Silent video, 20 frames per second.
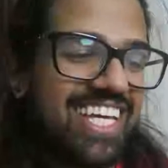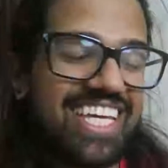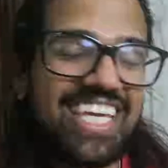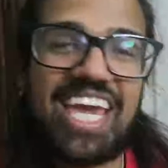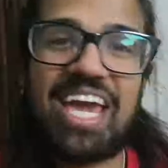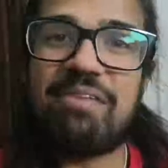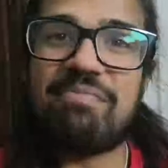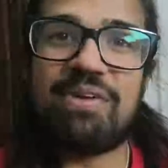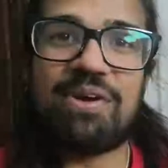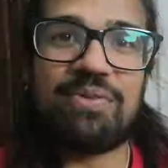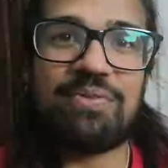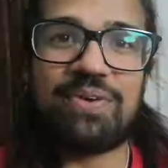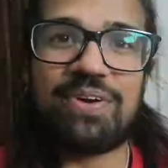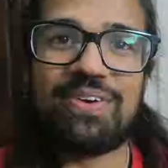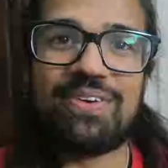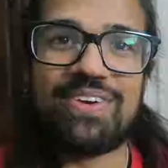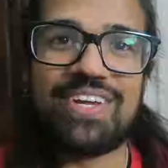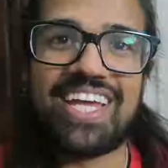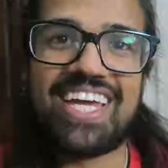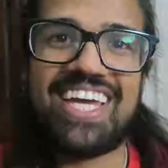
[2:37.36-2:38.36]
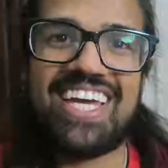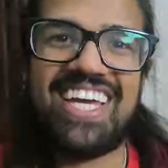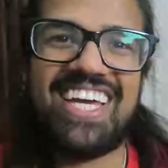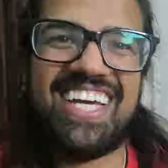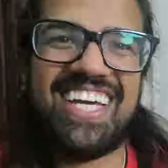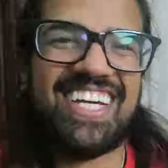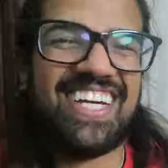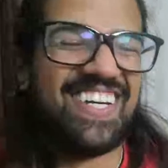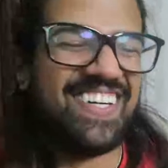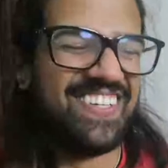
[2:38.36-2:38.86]
yeah, man, we were
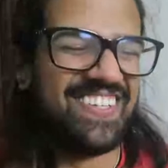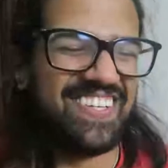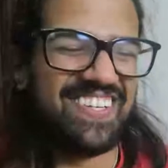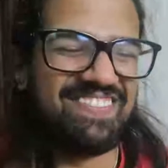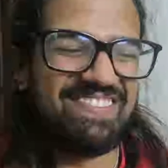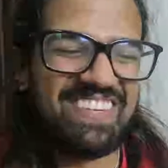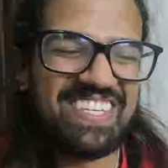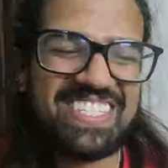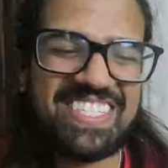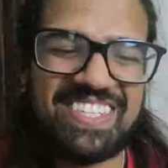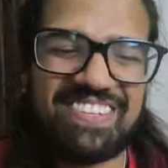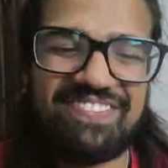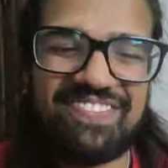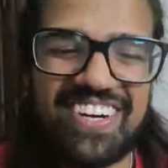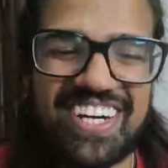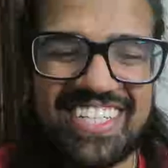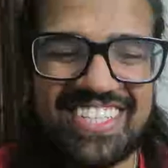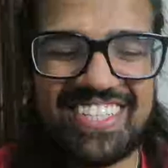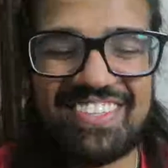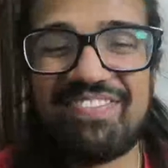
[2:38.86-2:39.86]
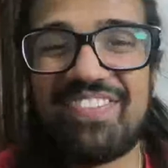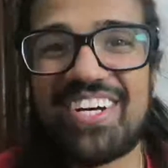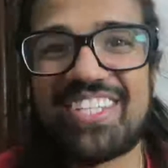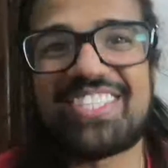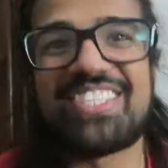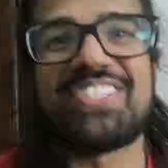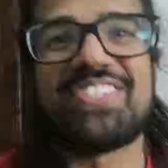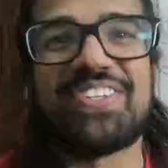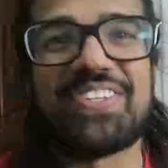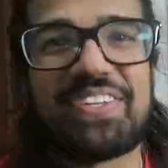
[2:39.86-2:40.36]
we missed the bus. The
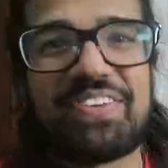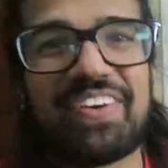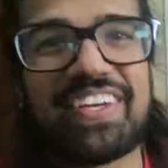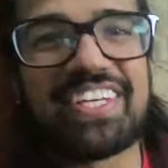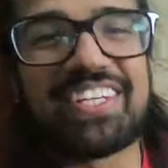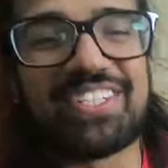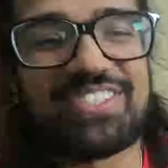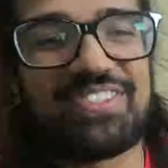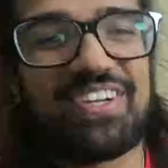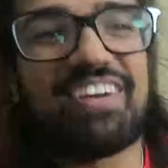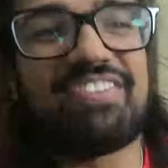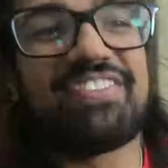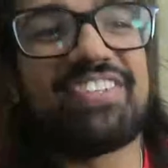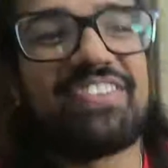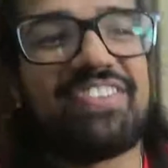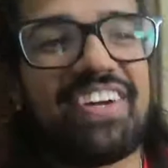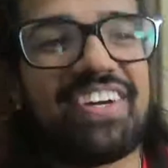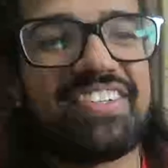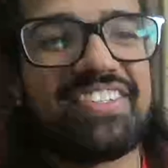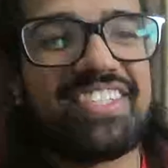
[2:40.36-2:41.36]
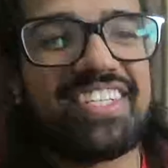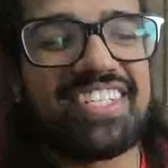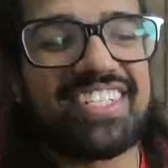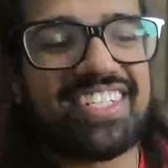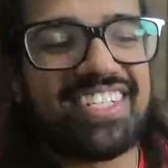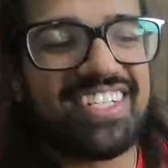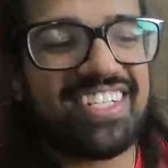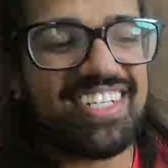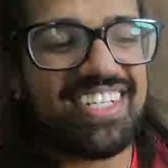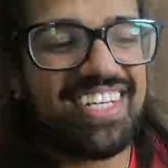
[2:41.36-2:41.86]
bus is the only way you can travel around
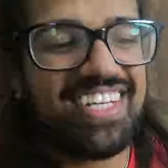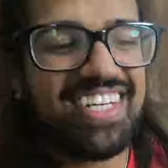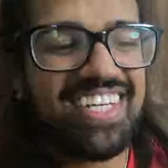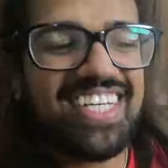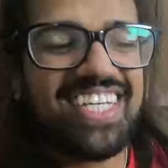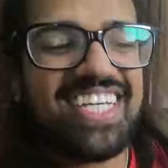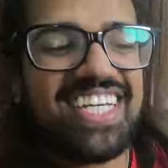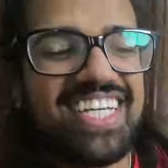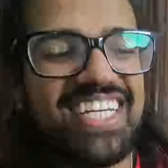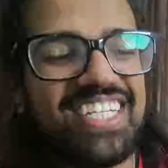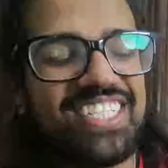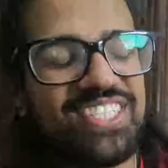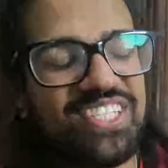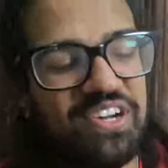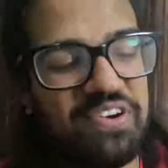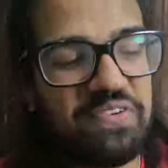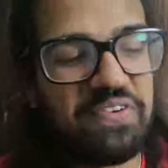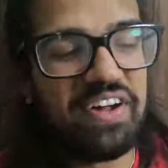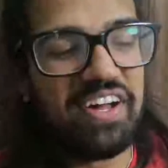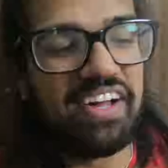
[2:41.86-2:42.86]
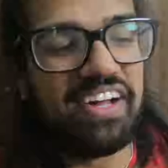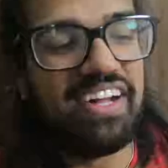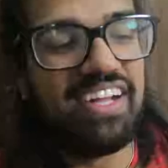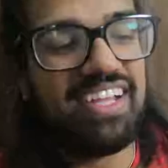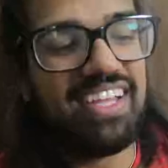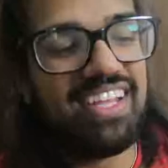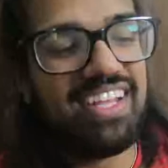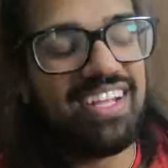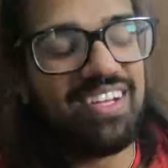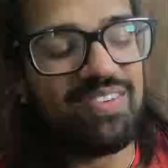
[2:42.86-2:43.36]
Dunkirk, so
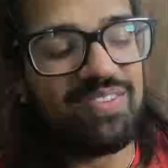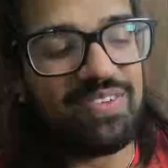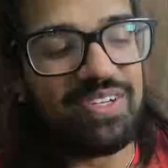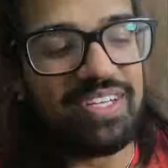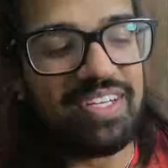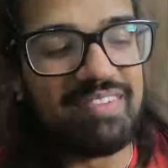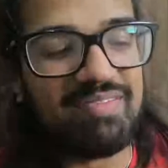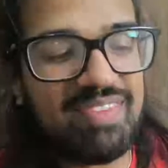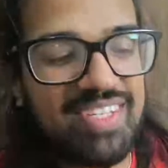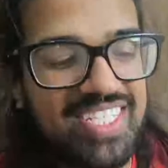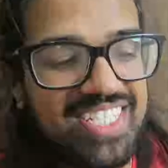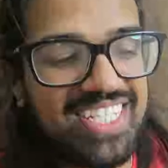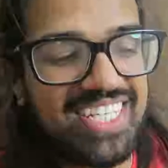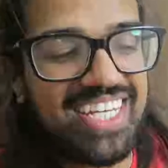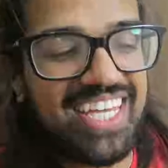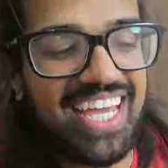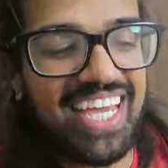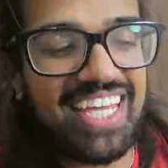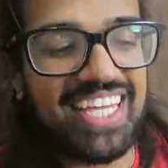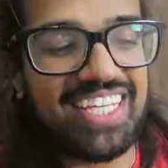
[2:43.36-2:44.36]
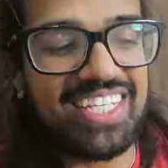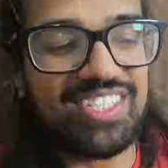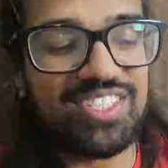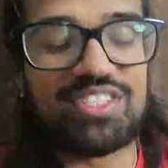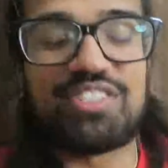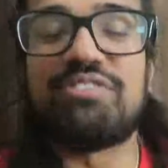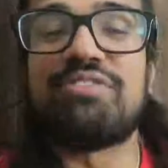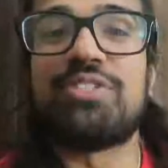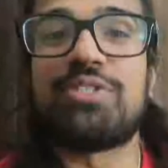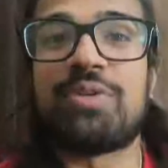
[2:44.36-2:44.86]
we missed it, and
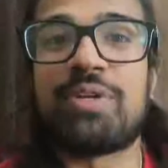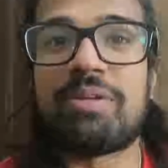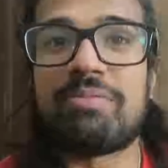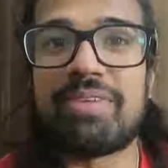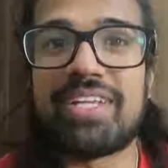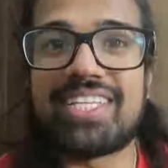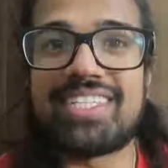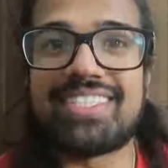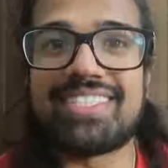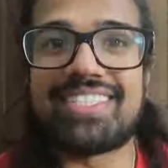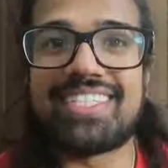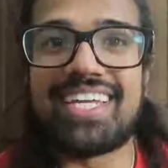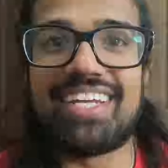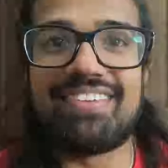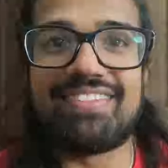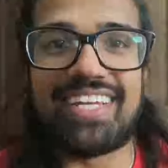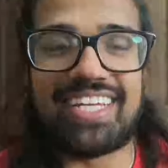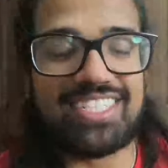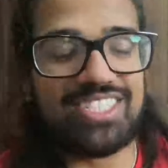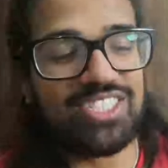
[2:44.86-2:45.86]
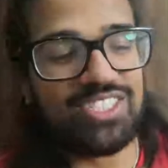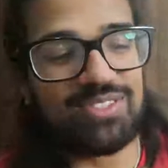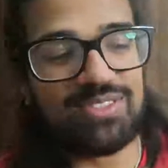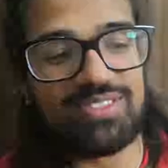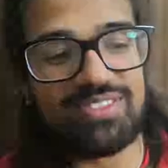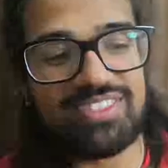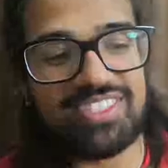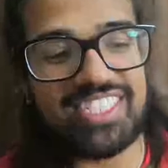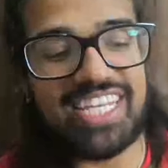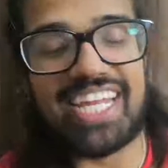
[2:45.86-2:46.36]
so for 20 minutes, instead of like just
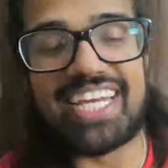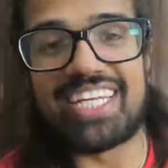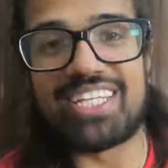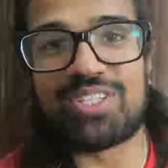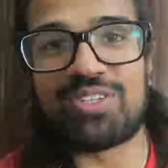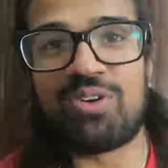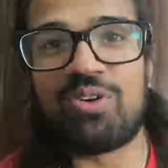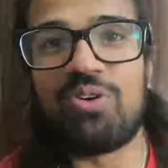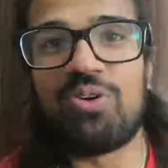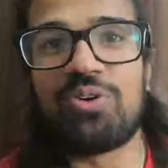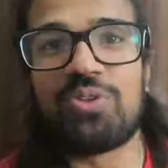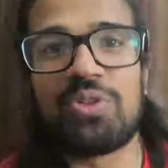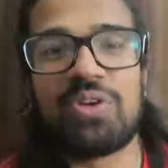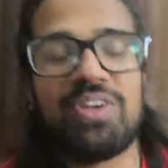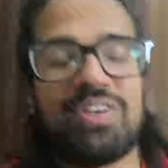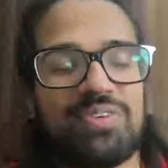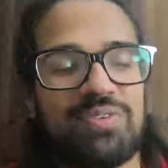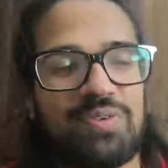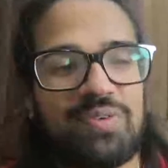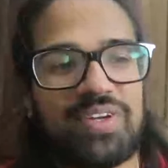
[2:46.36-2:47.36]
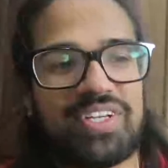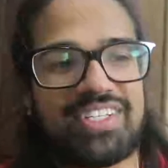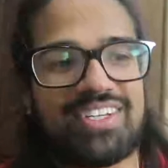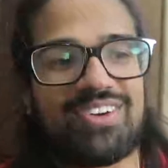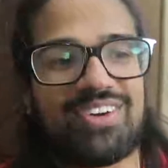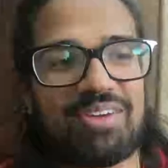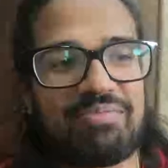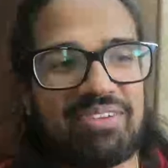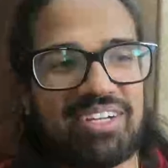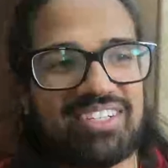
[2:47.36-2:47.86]
standing in the cold, we went to
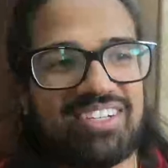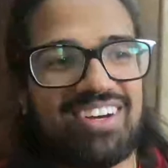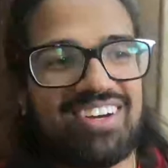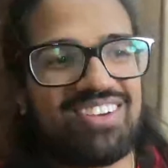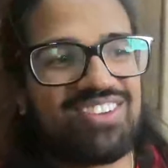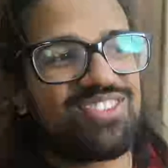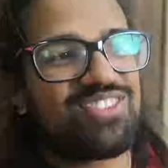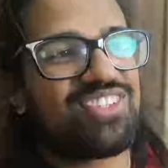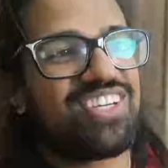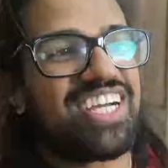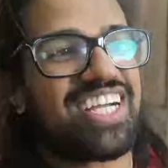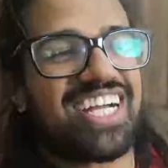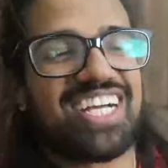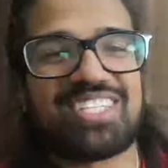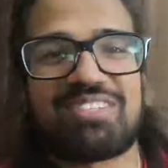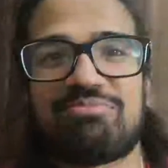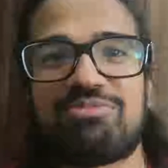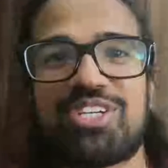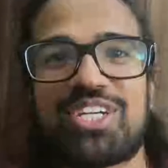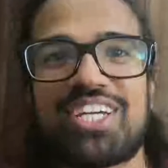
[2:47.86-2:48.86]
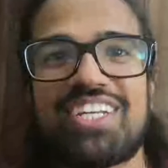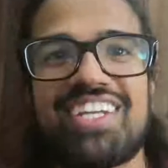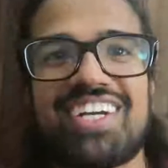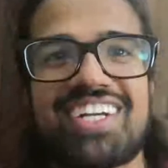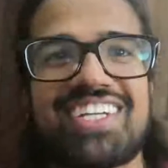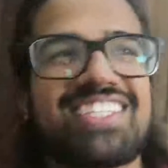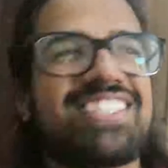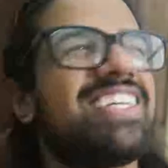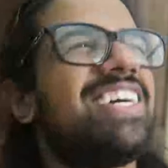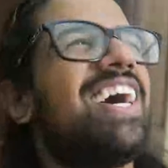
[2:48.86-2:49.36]
go get McDonald's. I got some chicken
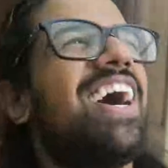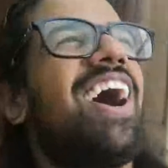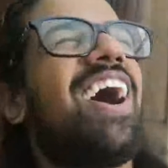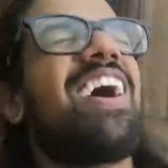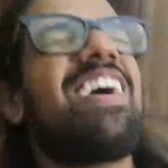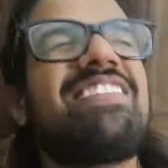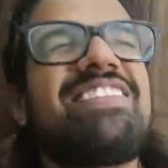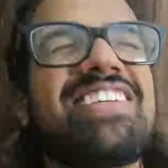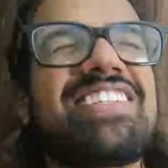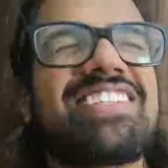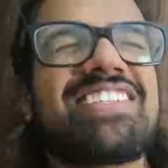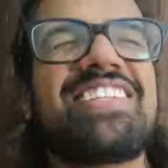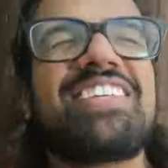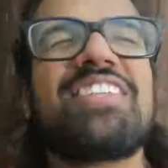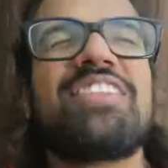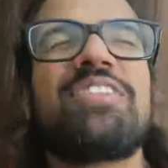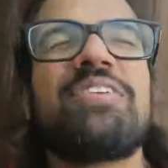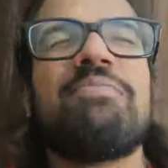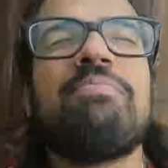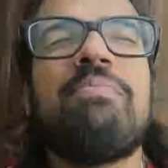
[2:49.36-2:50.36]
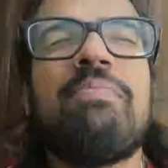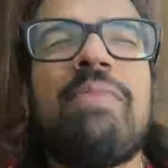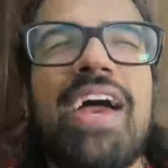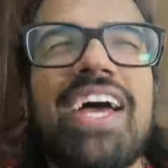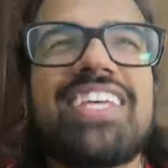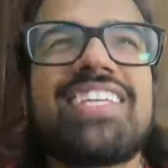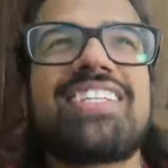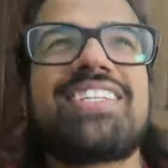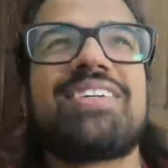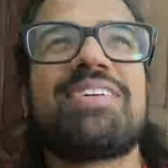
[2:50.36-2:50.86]
nuggets. Obviously the
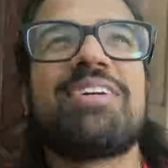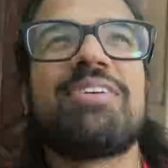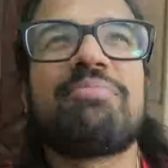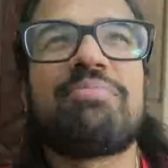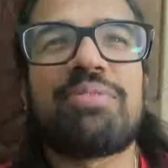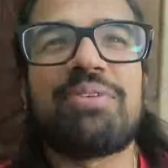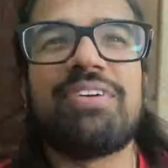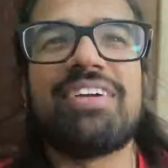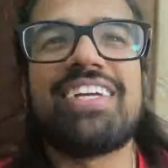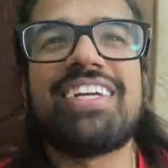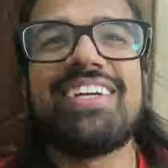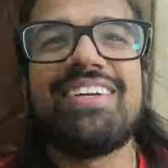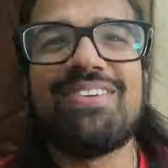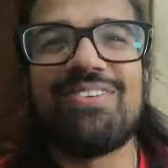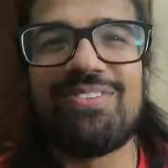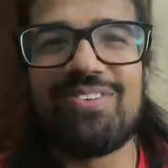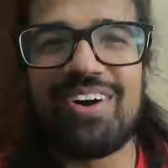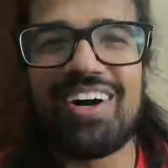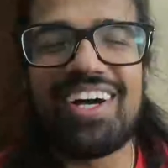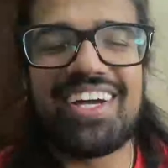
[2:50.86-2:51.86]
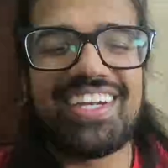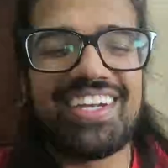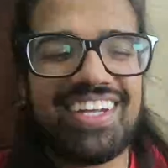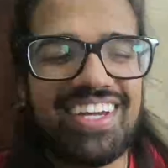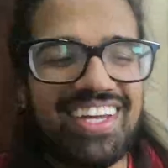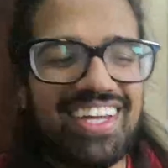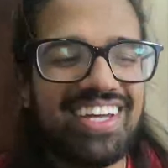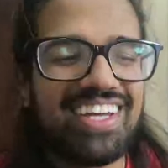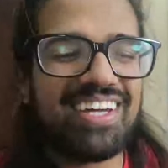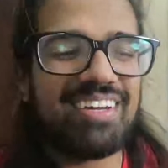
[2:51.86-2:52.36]
best
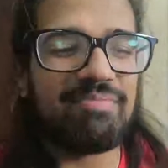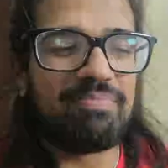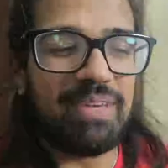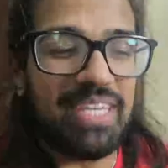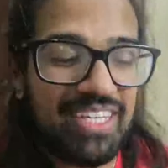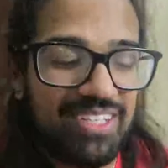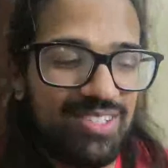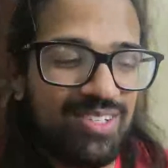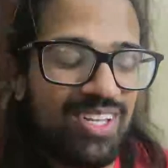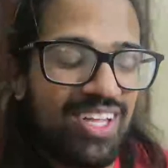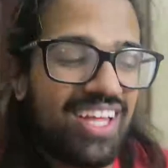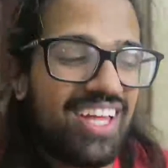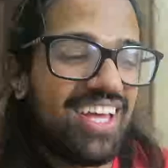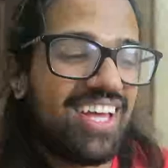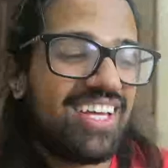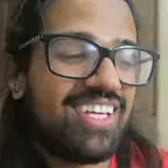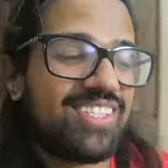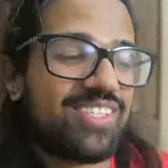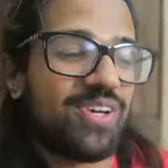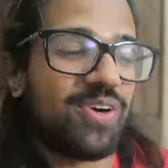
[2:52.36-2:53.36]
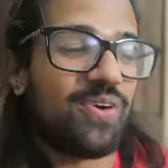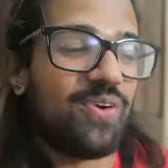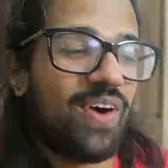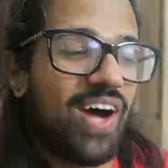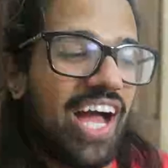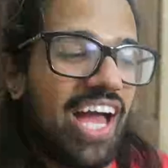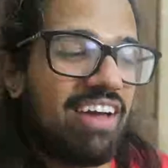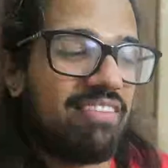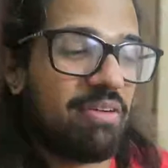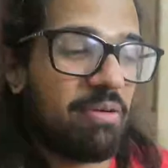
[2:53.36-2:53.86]
pre-run meal. So
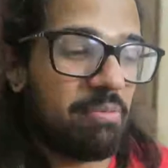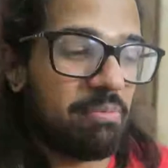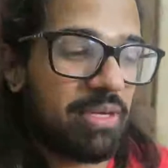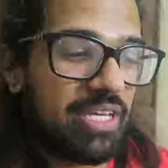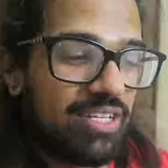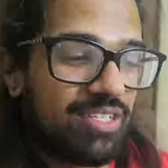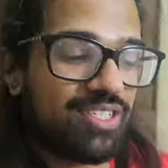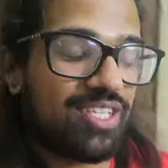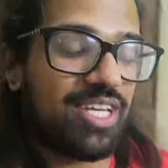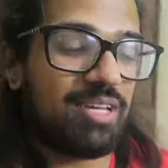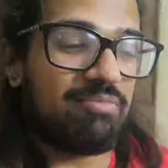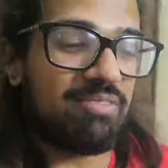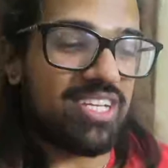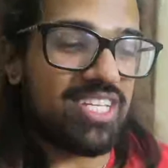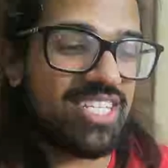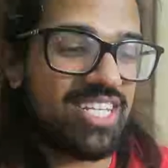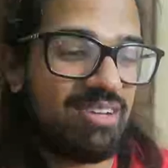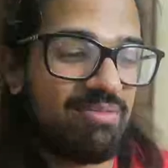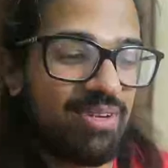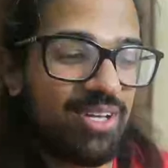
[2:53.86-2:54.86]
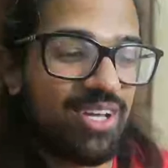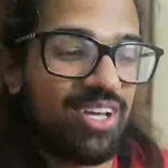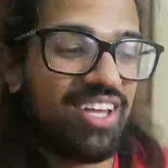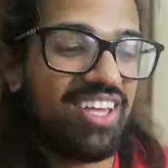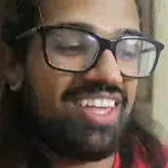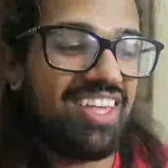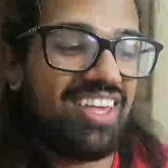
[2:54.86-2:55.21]
I have a meal in my stomach.